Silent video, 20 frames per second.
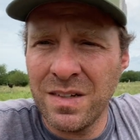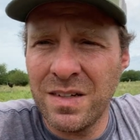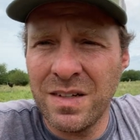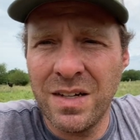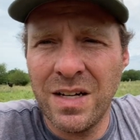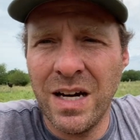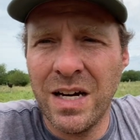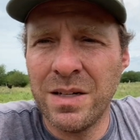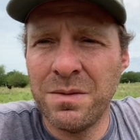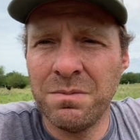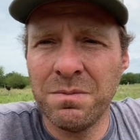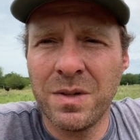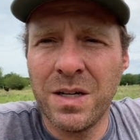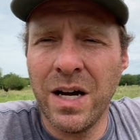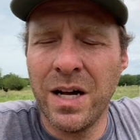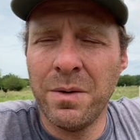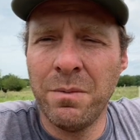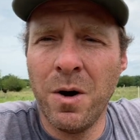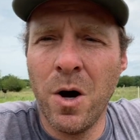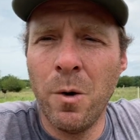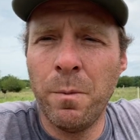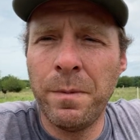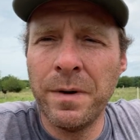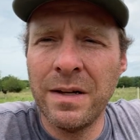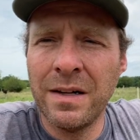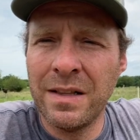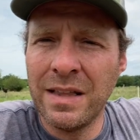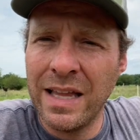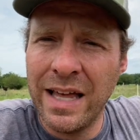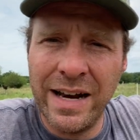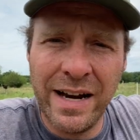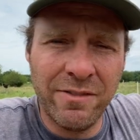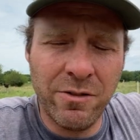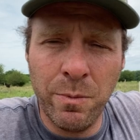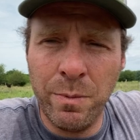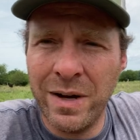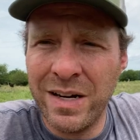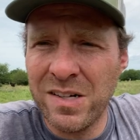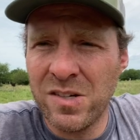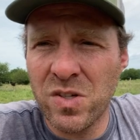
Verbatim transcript: cut them, cut them open and let everybody